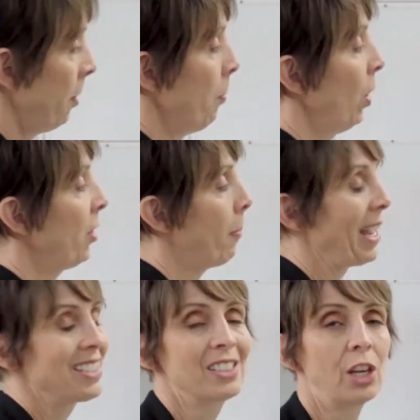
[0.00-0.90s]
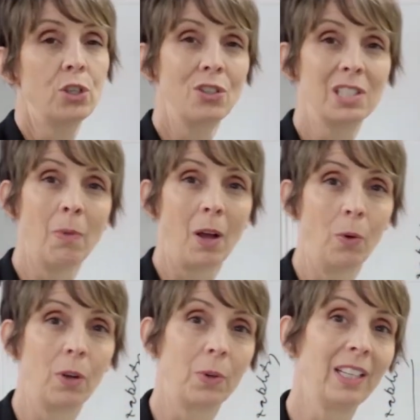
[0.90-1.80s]
one of the bases I use in my
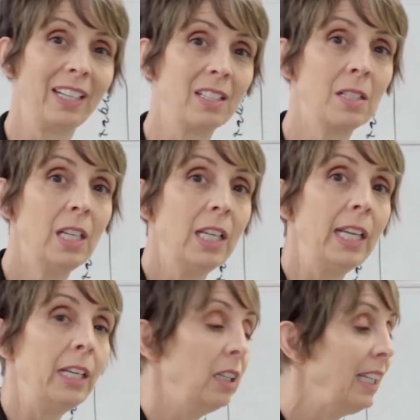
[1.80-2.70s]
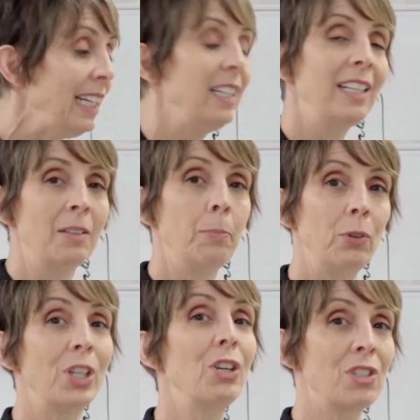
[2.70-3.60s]
work with leaders in leading and
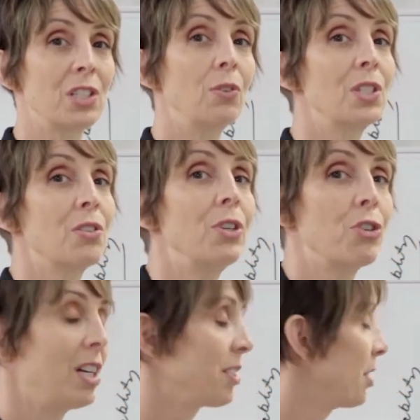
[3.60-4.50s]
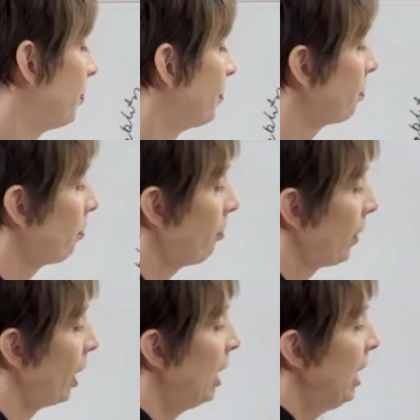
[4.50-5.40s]
building results through trust.
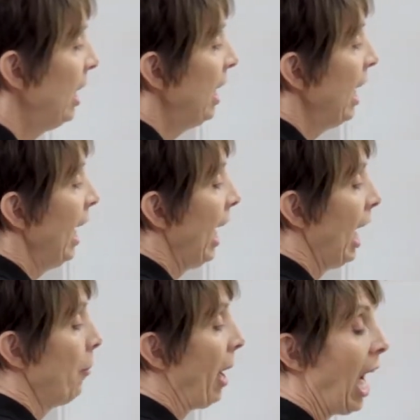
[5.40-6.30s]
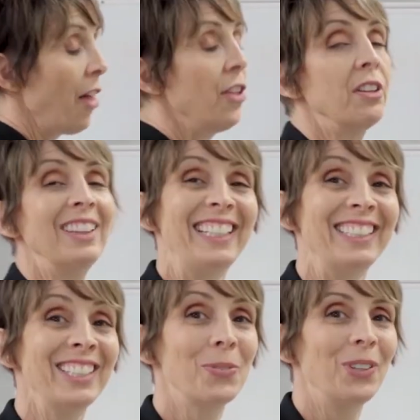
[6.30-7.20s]
Other
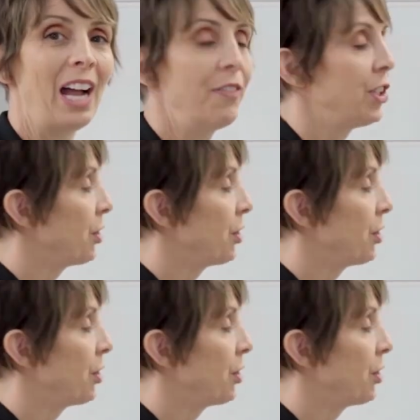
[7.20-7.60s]
leaders will have the